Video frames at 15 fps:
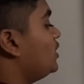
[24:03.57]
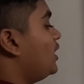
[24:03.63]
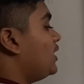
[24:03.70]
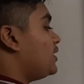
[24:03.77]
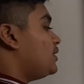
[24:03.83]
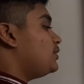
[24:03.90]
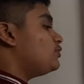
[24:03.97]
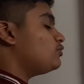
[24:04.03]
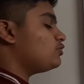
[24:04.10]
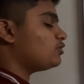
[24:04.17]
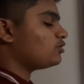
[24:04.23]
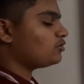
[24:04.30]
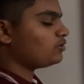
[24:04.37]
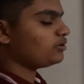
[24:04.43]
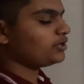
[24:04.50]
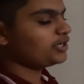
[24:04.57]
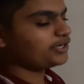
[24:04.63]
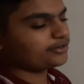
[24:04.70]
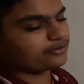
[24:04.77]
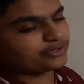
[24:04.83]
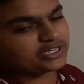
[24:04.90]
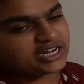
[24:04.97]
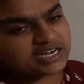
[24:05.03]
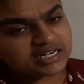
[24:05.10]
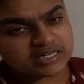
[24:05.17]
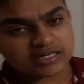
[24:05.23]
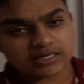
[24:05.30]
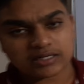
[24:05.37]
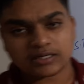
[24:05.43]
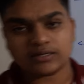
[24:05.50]
Again, do not go into that
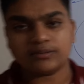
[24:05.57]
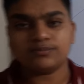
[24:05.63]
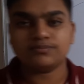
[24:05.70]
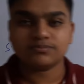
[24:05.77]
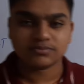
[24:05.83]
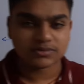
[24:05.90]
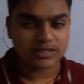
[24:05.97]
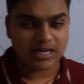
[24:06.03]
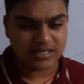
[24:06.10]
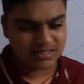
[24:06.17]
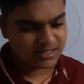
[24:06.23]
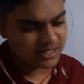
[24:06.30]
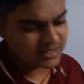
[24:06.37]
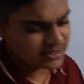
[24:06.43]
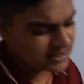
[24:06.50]
fast case.